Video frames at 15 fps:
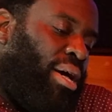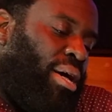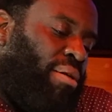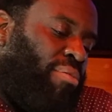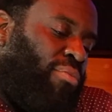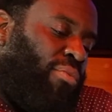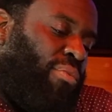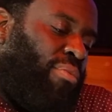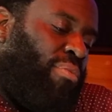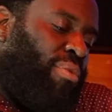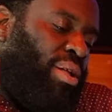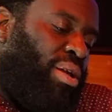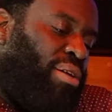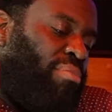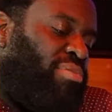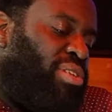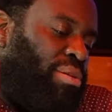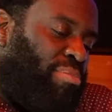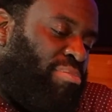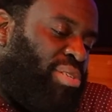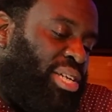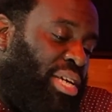One of your
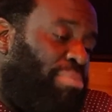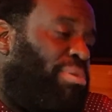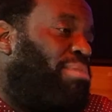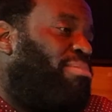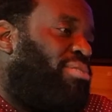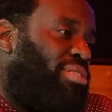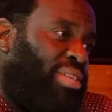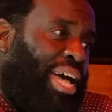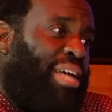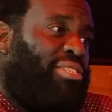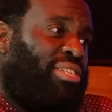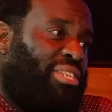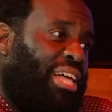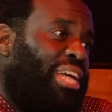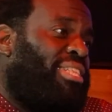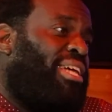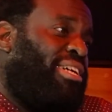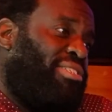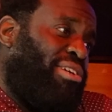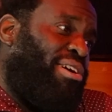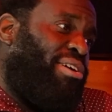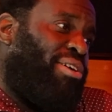team members actually liked that
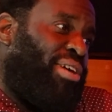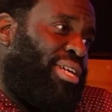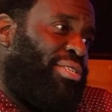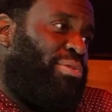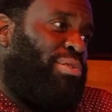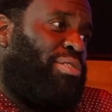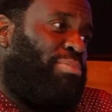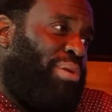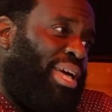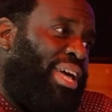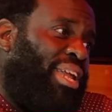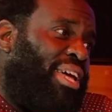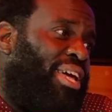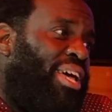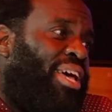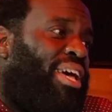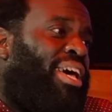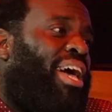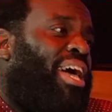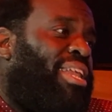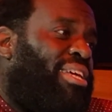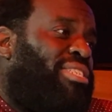song as we was playing it,
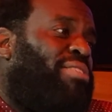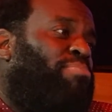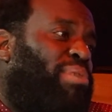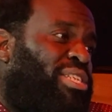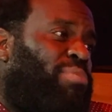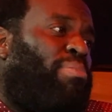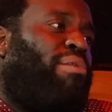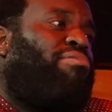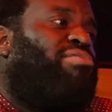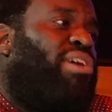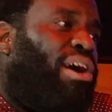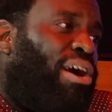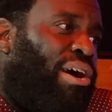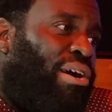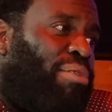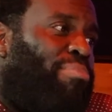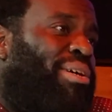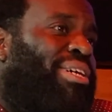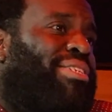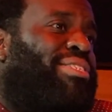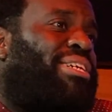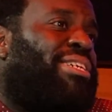and it spoke to her
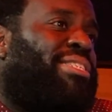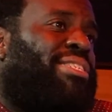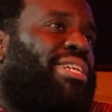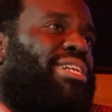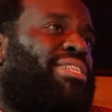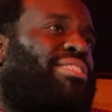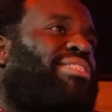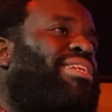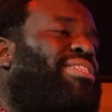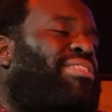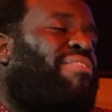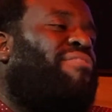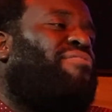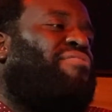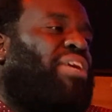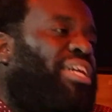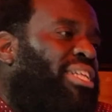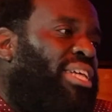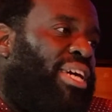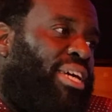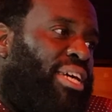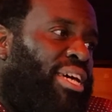because it's a
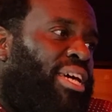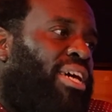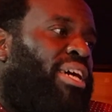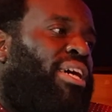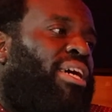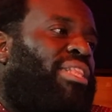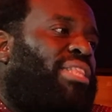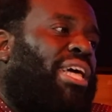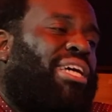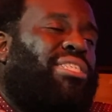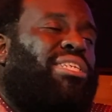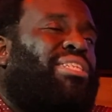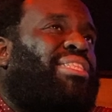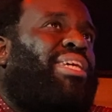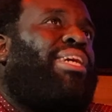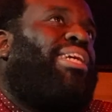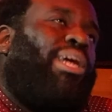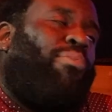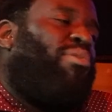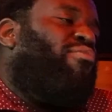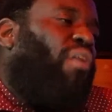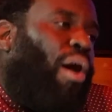feeling, it's a thing that
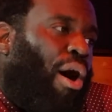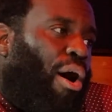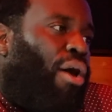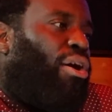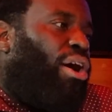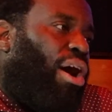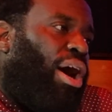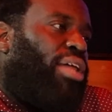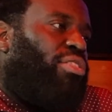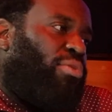we've all gone through.